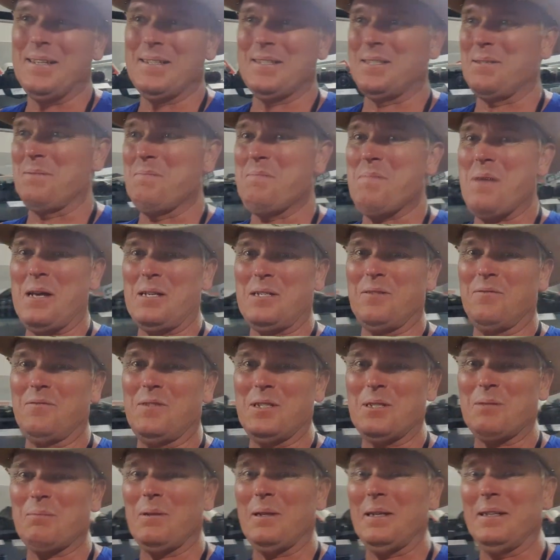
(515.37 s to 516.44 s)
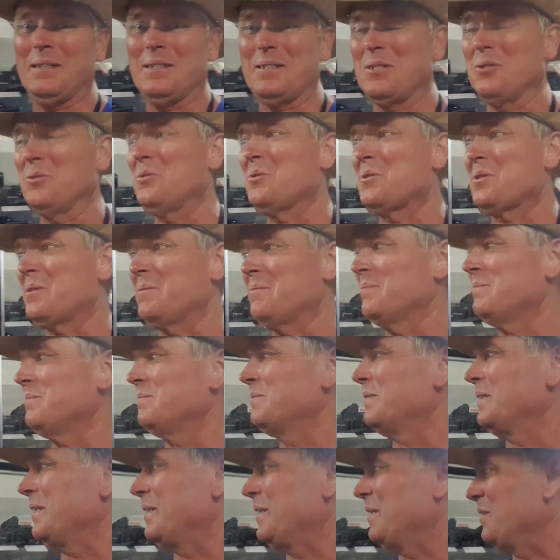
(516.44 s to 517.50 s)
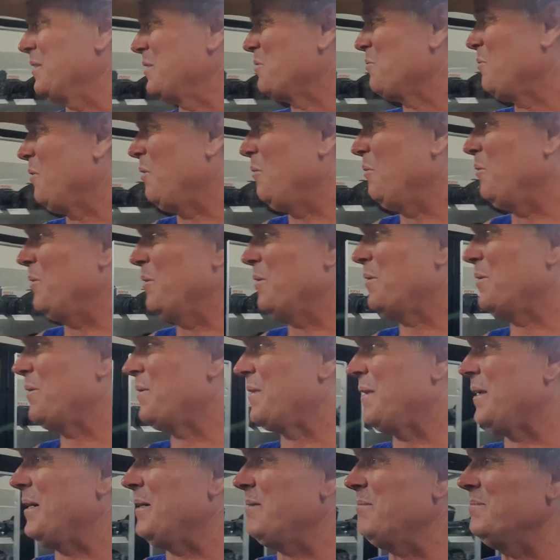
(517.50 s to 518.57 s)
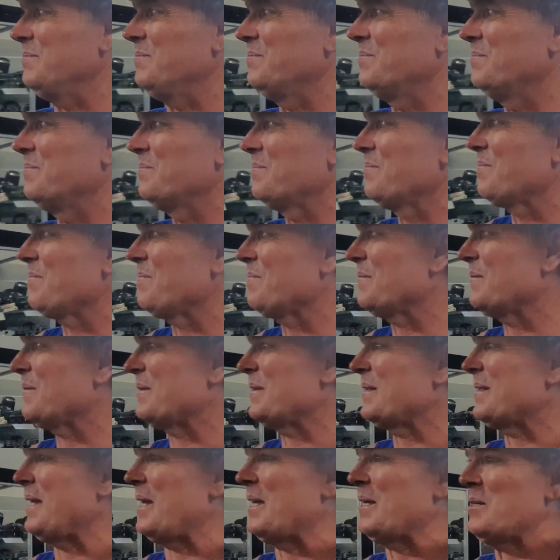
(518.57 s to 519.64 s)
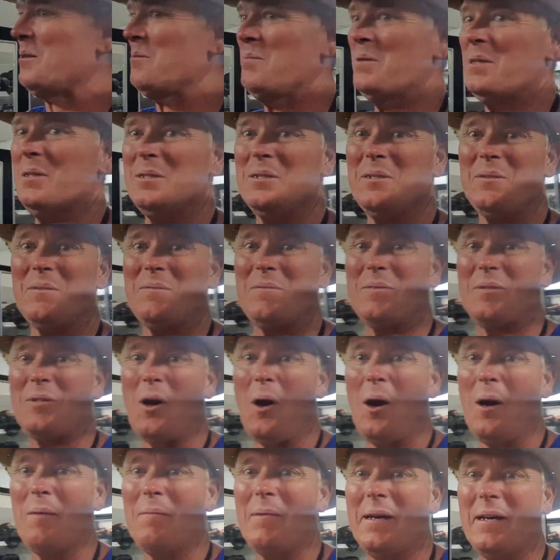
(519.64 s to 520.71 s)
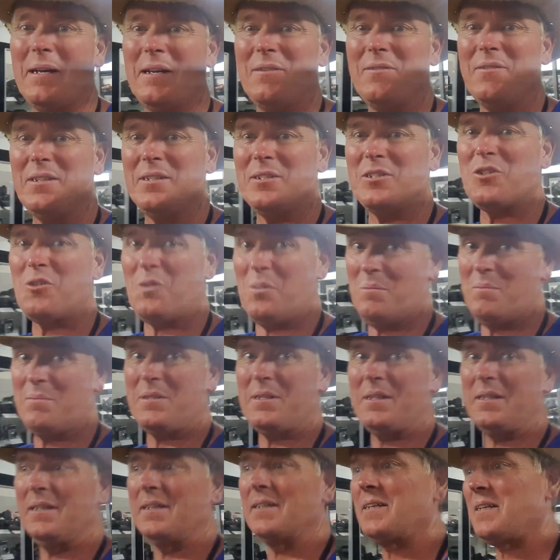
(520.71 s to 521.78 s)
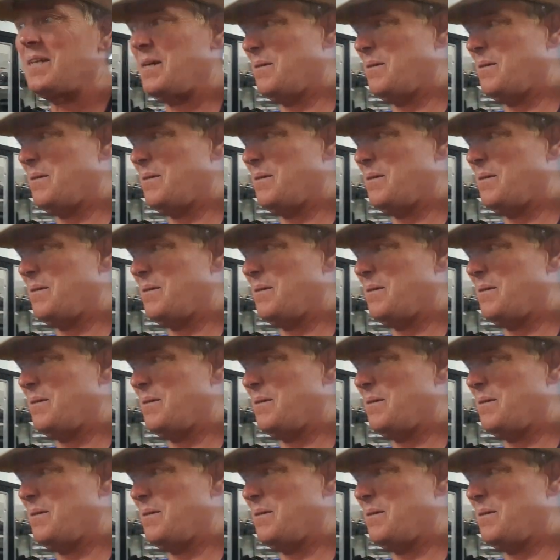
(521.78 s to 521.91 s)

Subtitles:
It's a massive display, it's awesome, and it's well worth taking a bit of time out of your trip to